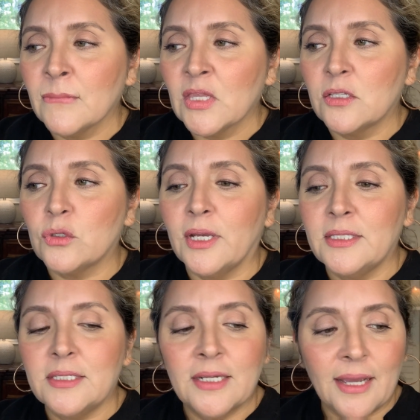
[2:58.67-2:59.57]
So I
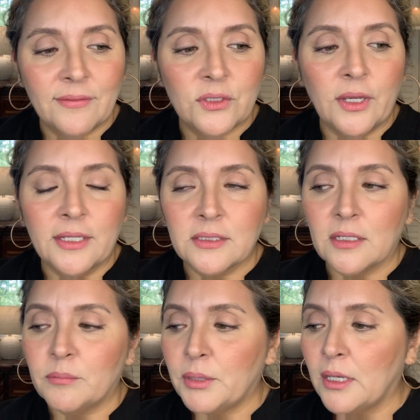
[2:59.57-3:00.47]
did have to end
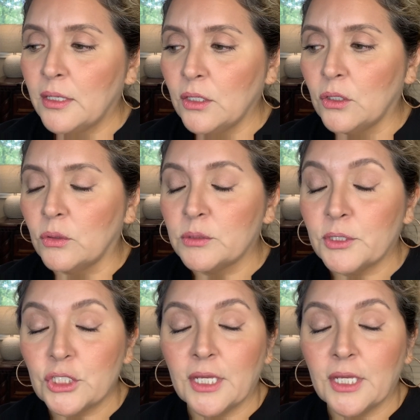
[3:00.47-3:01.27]
up, especially